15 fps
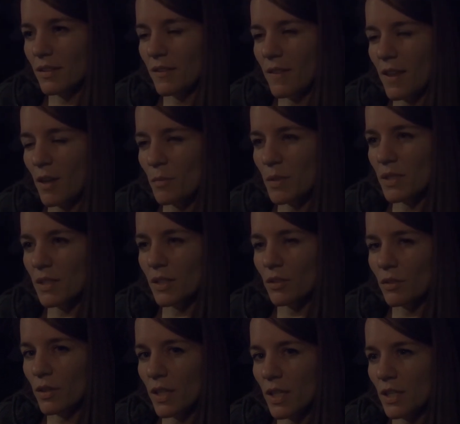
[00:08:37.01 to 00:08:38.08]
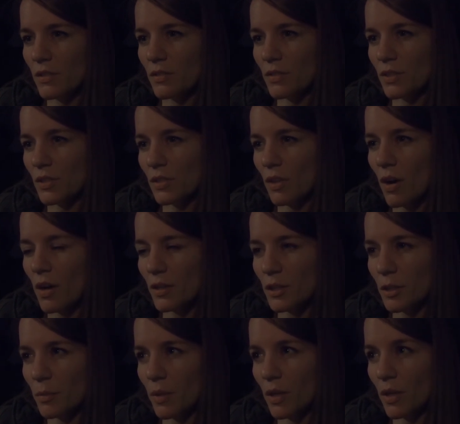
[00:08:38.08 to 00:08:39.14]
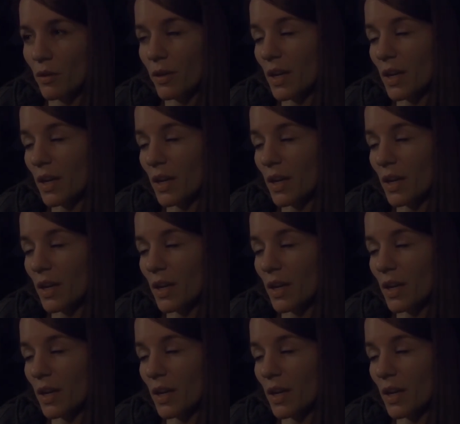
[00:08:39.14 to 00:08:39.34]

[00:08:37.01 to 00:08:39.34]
Them as little kids is just awesome, you know.